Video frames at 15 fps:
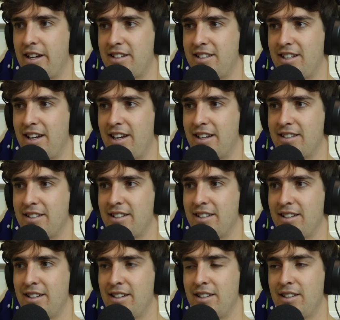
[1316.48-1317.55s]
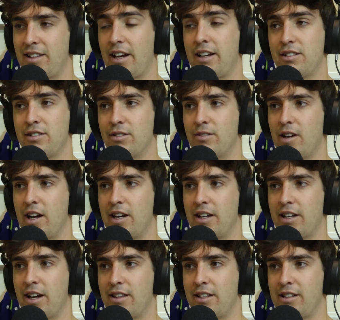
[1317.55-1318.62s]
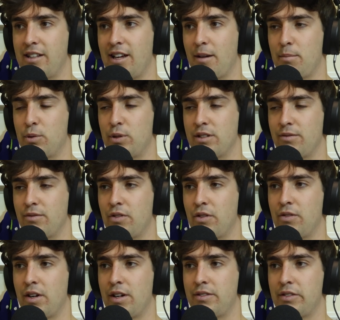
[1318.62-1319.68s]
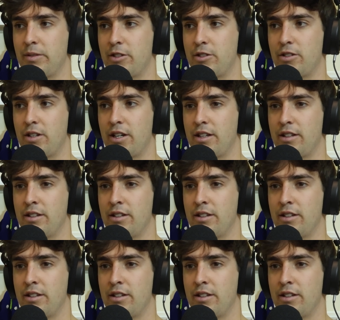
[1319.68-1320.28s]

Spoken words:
XCX. That is good writing. I think the apple doesn't fall far from the tree.